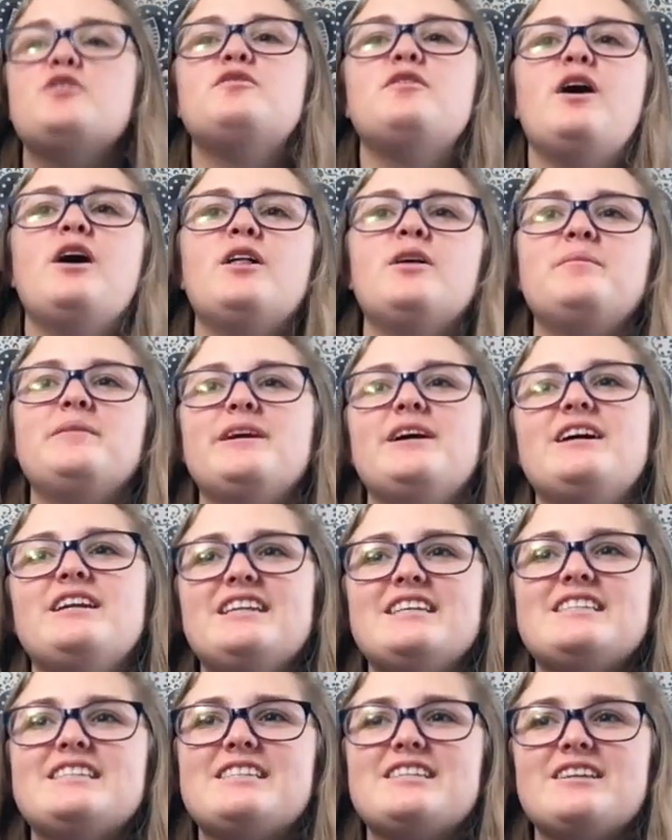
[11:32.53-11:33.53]
Follow me on
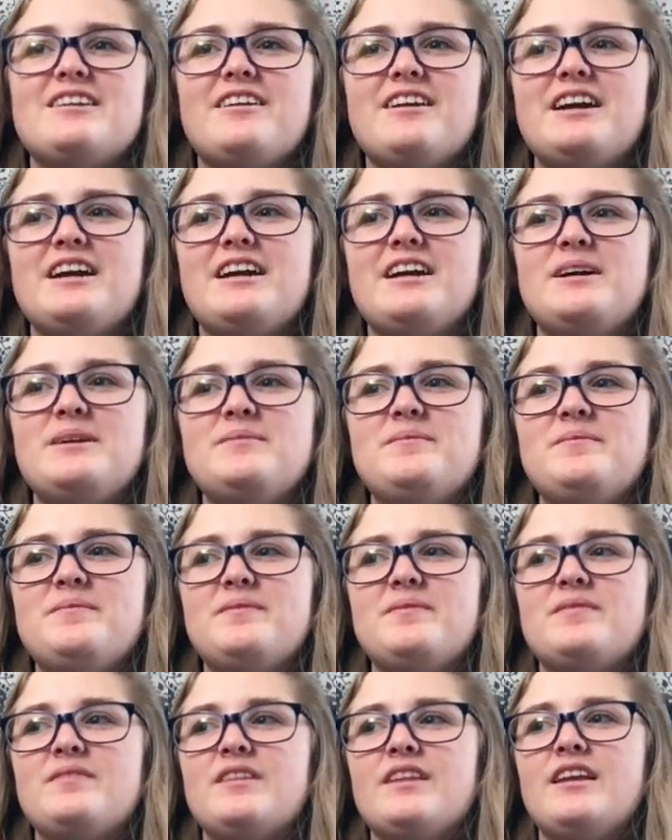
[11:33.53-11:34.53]
Instagram
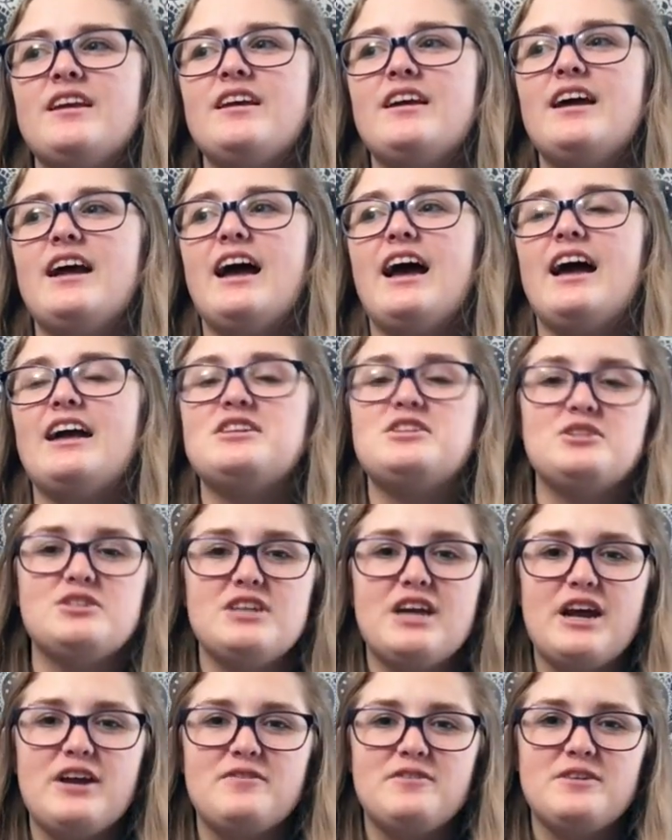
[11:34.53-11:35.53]
at
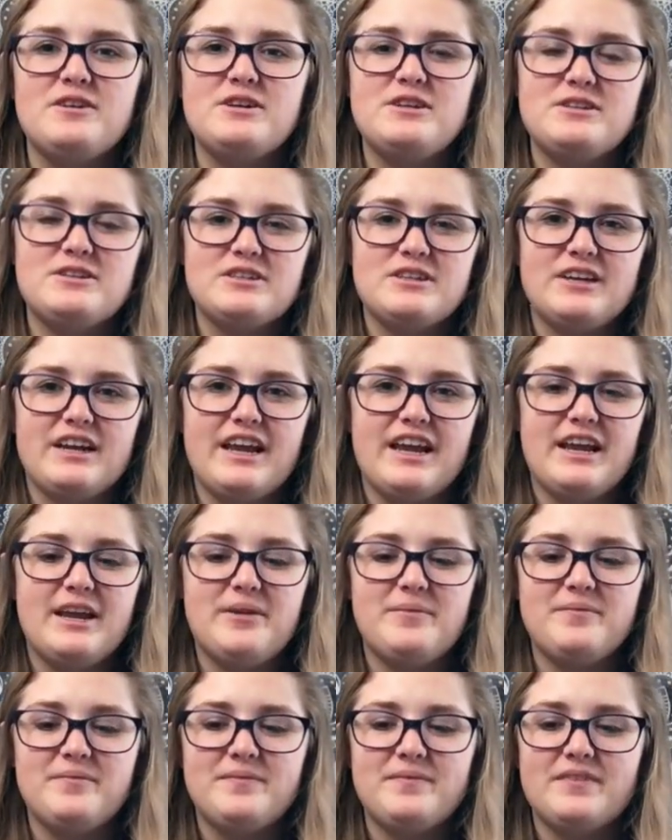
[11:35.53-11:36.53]
@TooTired for
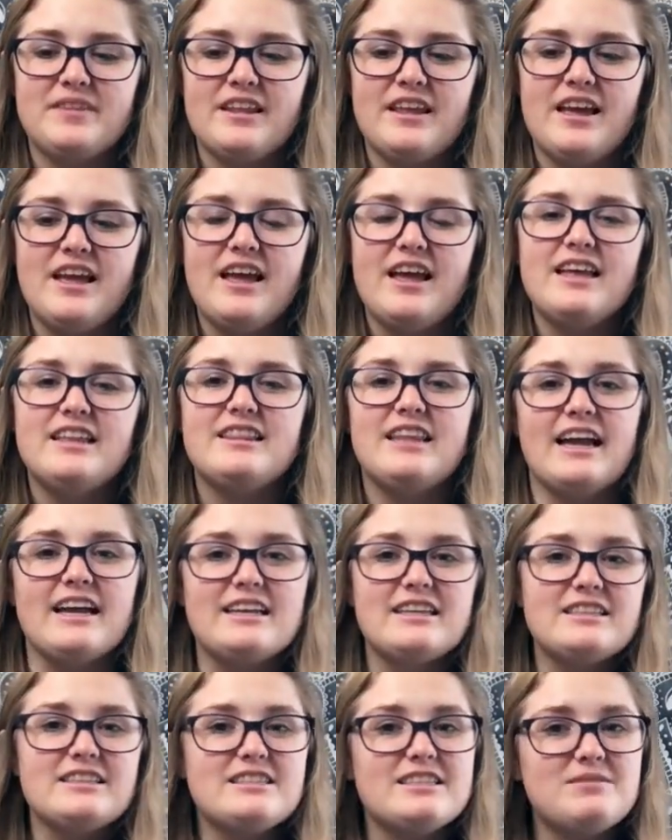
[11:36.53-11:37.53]
username.
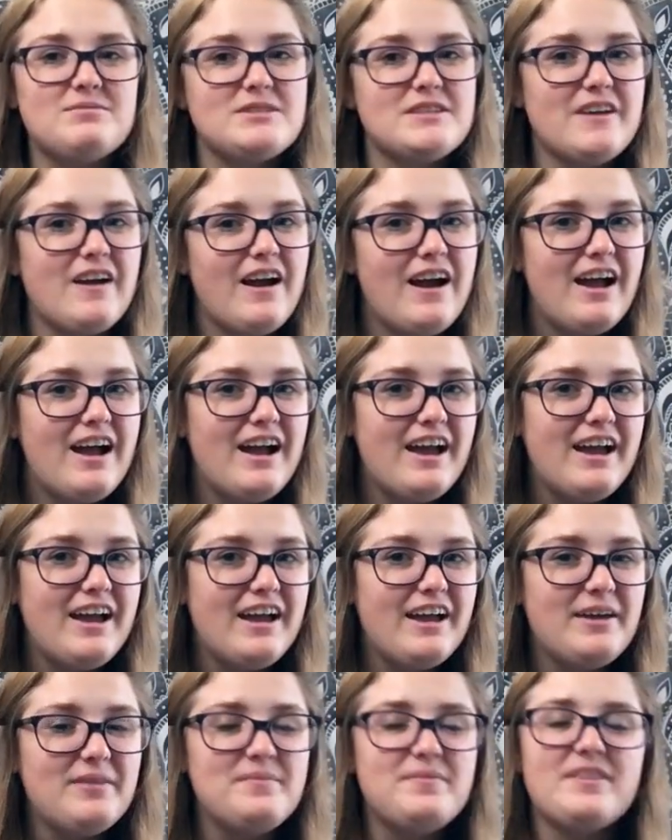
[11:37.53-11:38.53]
Like and
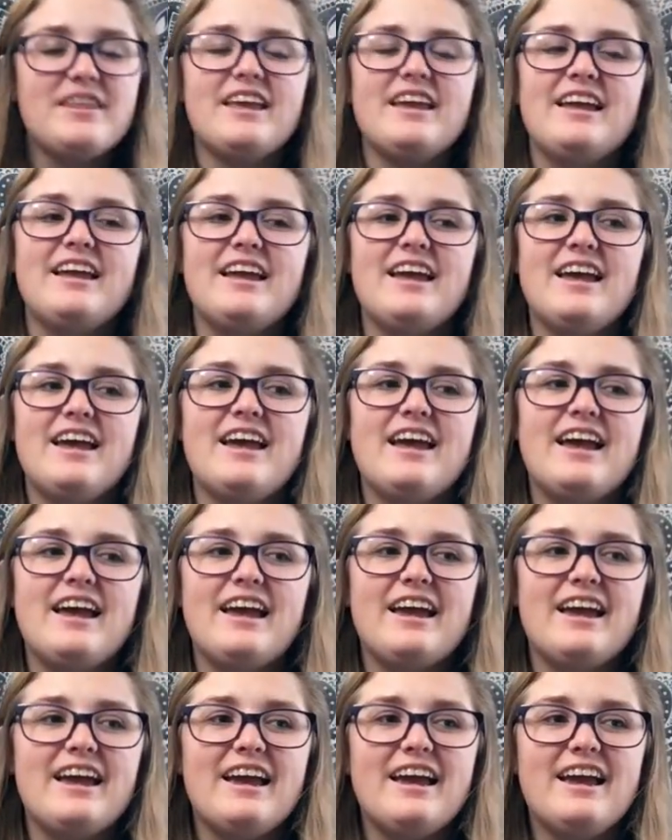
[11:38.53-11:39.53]
subscribe.
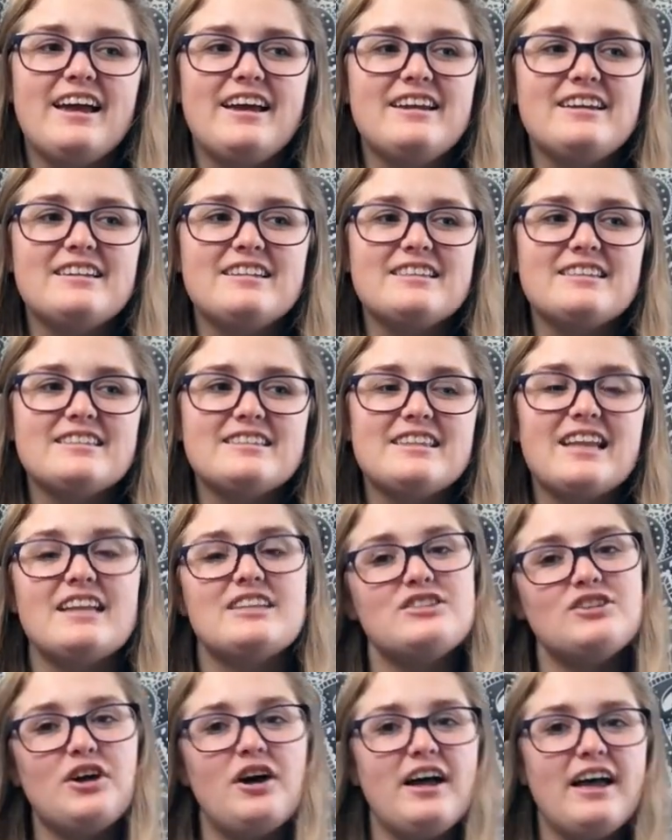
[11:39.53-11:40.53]
And
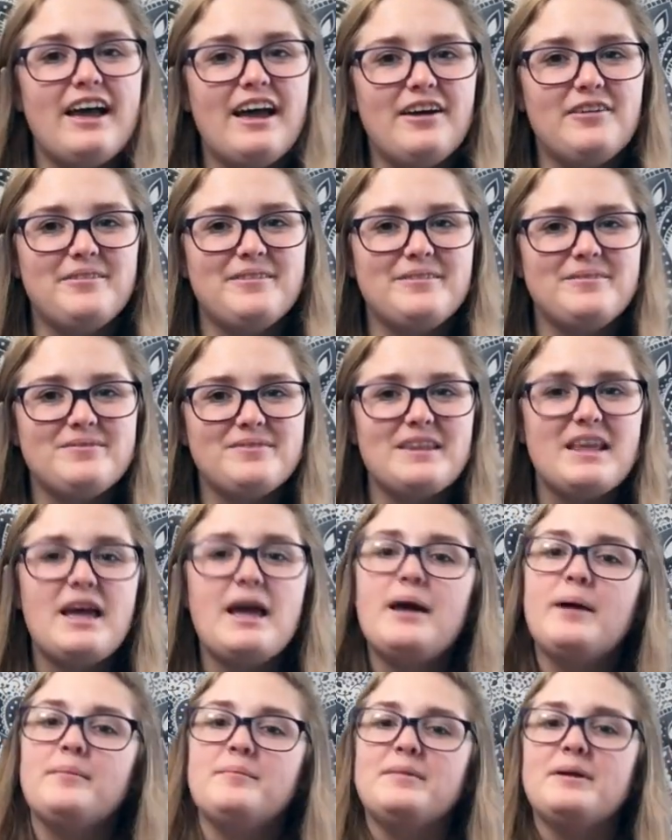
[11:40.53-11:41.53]
that's all I have.
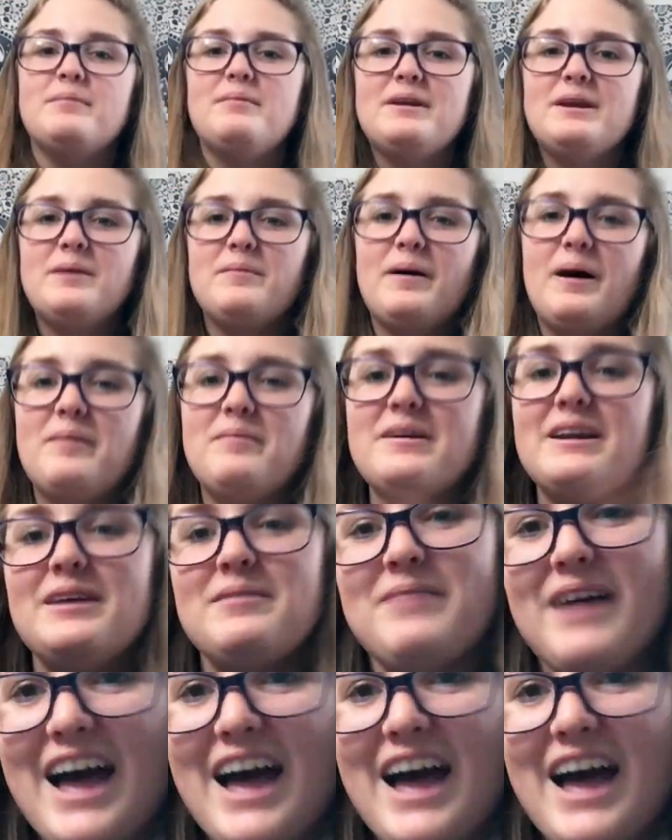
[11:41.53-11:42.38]
Bippity boppity